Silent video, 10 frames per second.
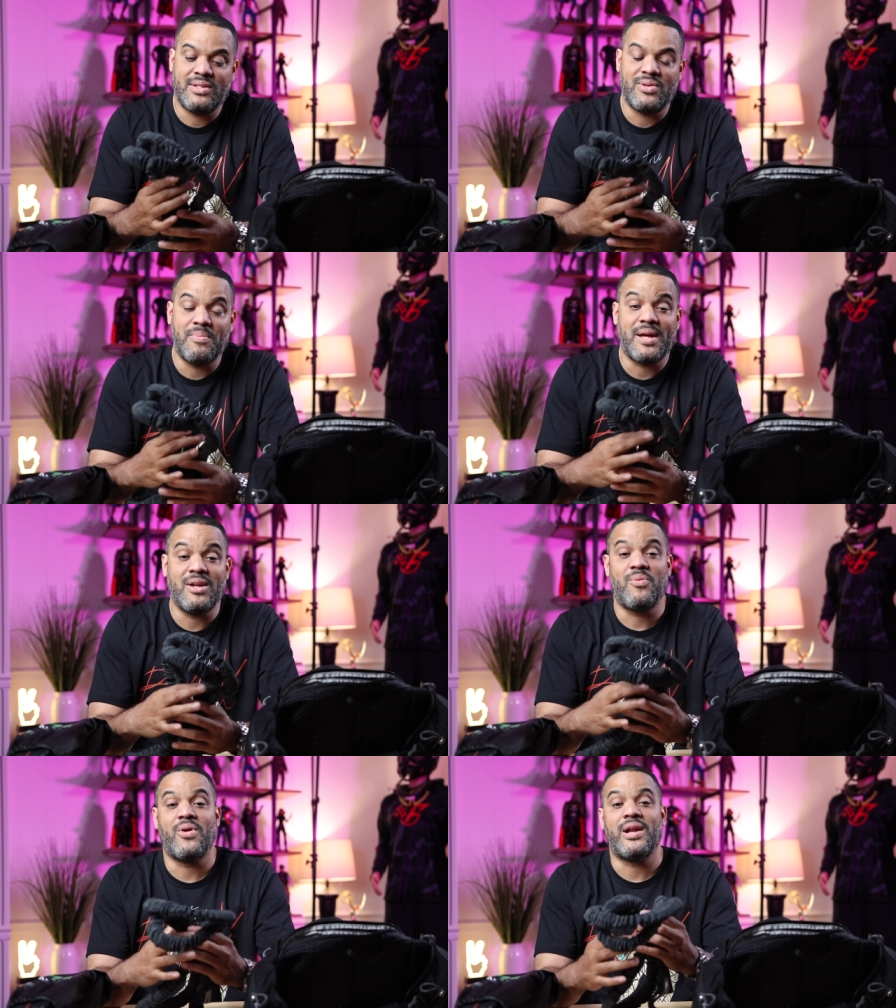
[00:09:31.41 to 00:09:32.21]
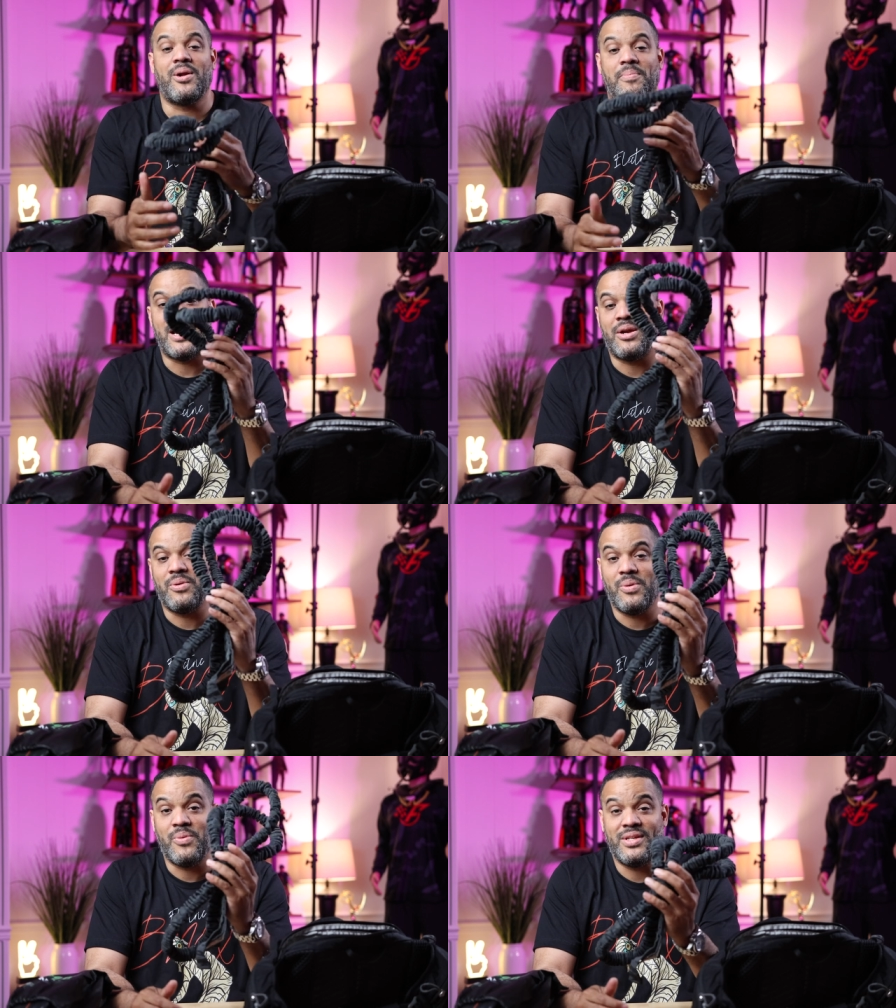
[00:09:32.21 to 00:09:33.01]
somebody run out of
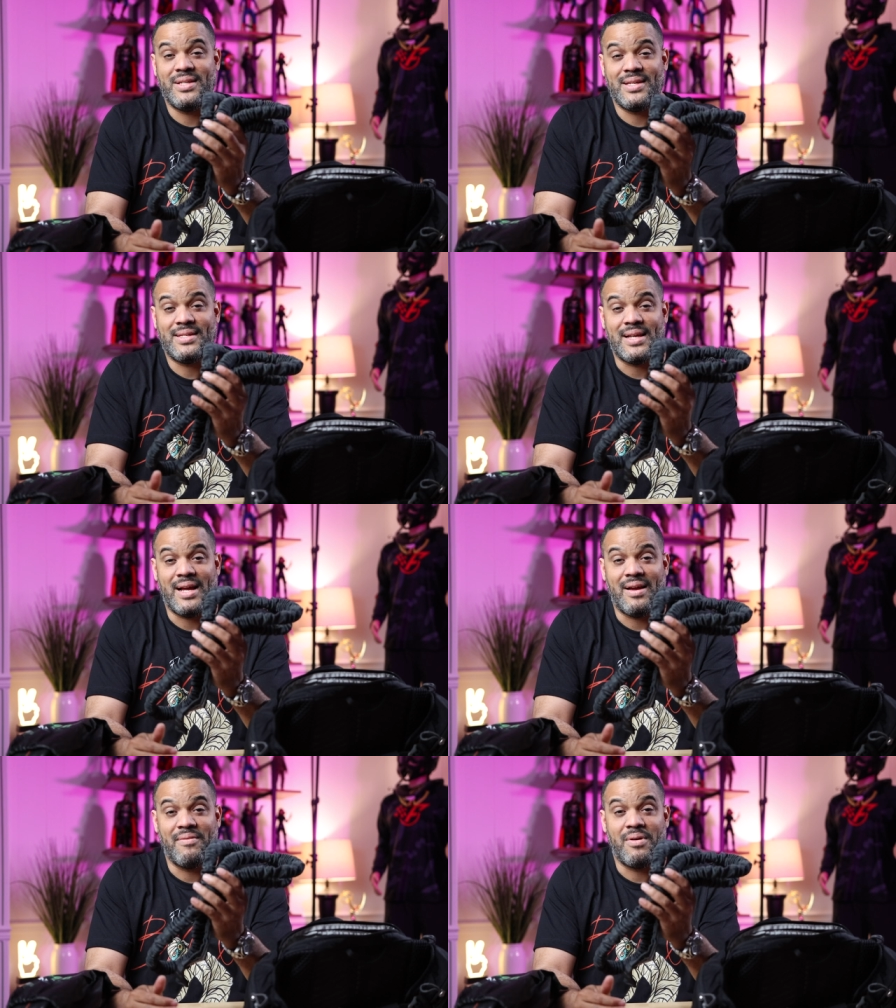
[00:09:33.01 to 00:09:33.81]
battery, which is uh,